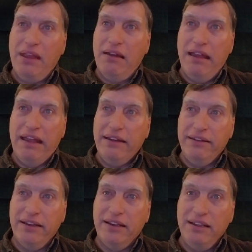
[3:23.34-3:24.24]
and
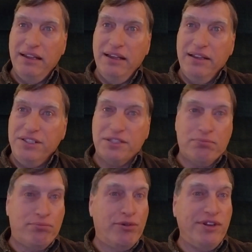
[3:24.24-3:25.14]

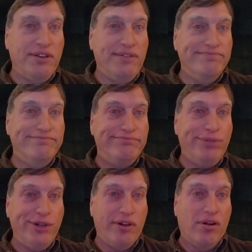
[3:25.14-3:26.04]
just pretty
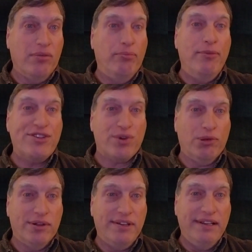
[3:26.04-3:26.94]
all
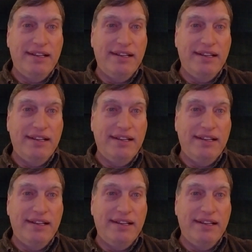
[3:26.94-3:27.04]
miserable.